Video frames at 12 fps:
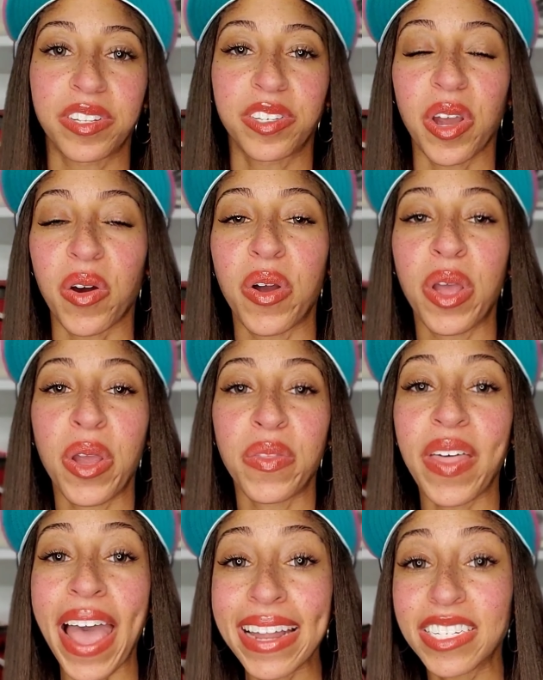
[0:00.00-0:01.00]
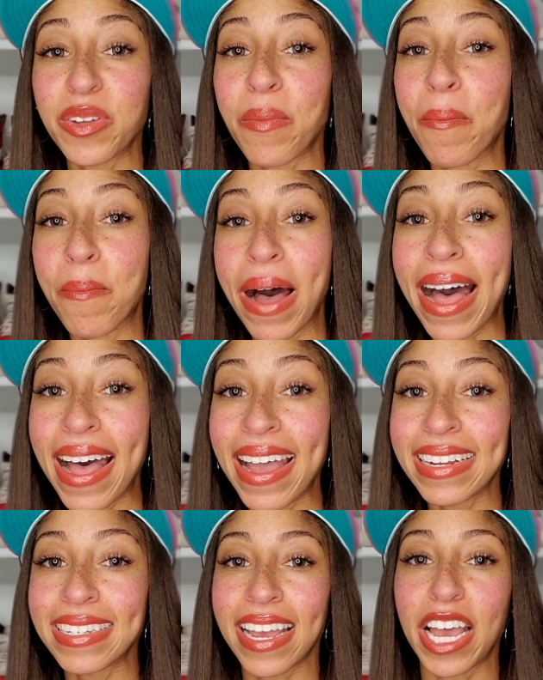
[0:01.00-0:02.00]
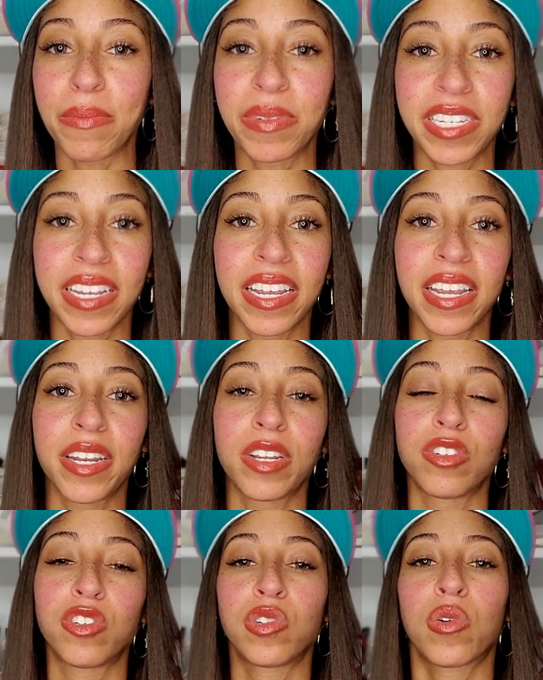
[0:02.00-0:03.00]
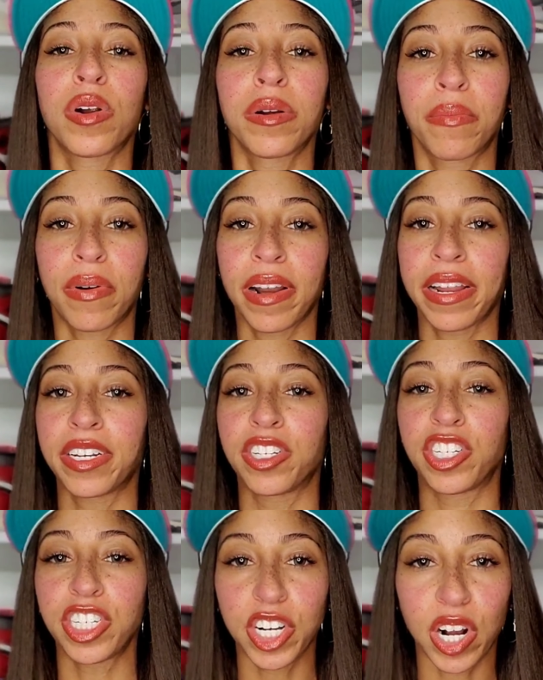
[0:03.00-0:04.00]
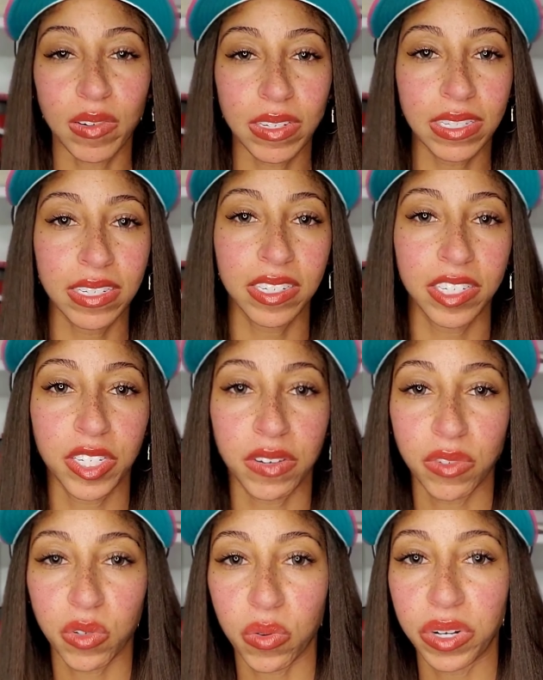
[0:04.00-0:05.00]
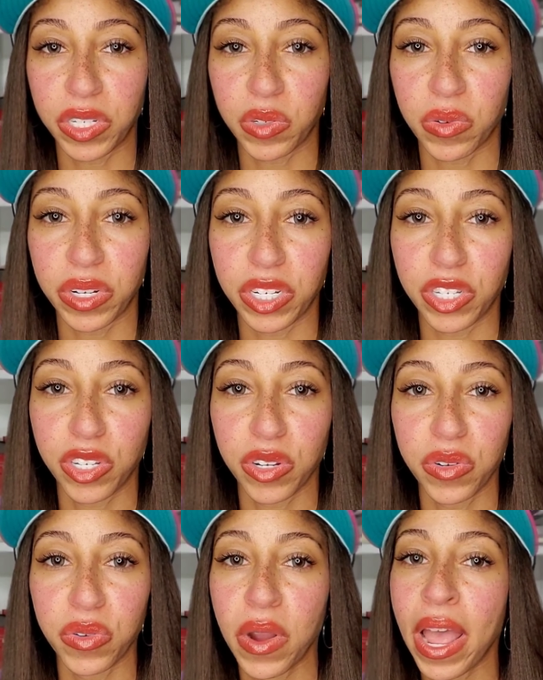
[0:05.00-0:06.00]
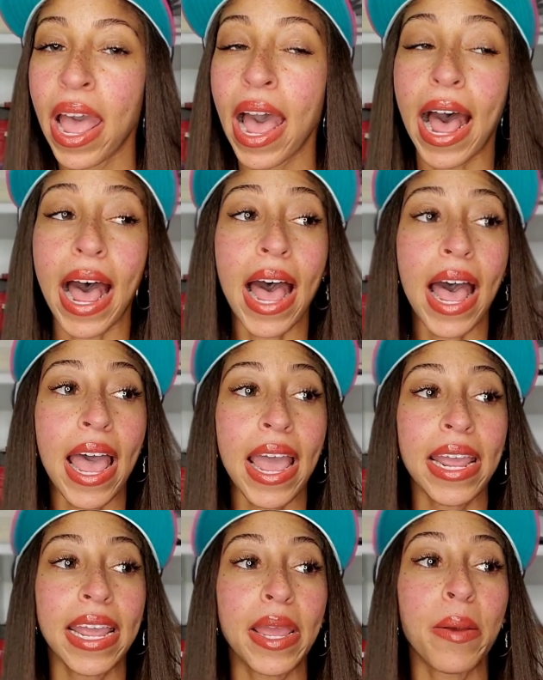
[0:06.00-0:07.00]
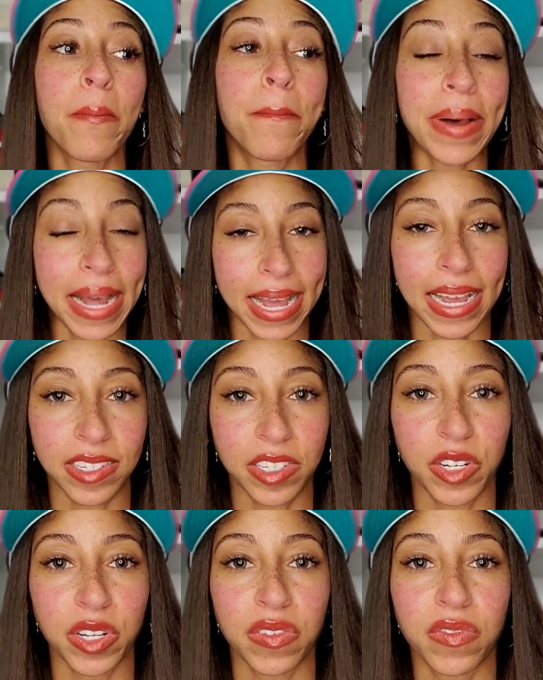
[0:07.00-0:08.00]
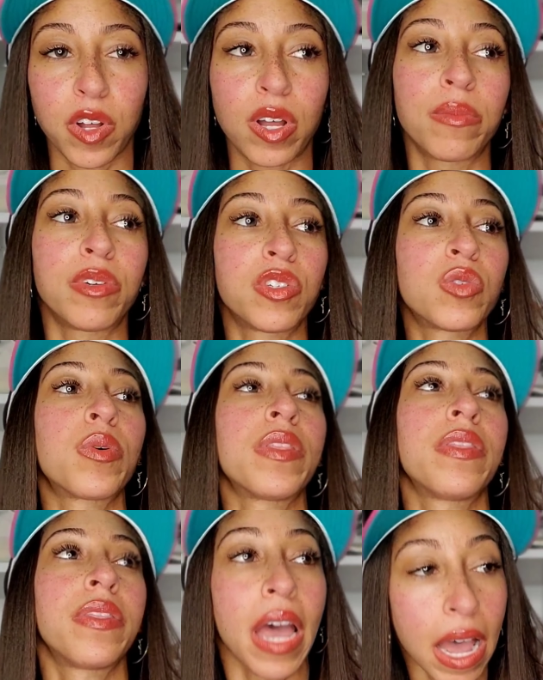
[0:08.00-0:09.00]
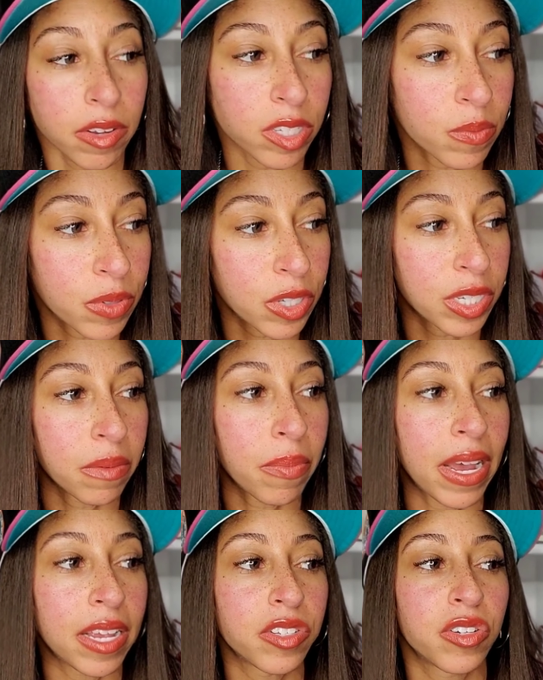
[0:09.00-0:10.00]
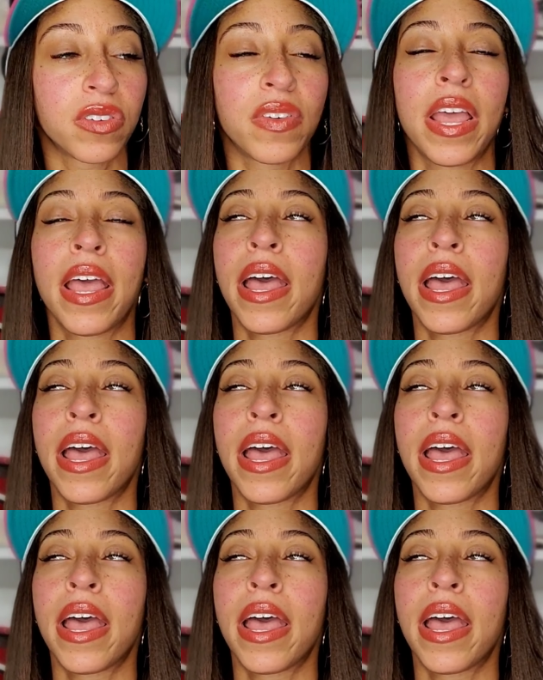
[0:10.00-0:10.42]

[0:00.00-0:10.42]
So that's my top 10 Jordan Brand GR releases of 2022. I am positive, almost 1000% positive.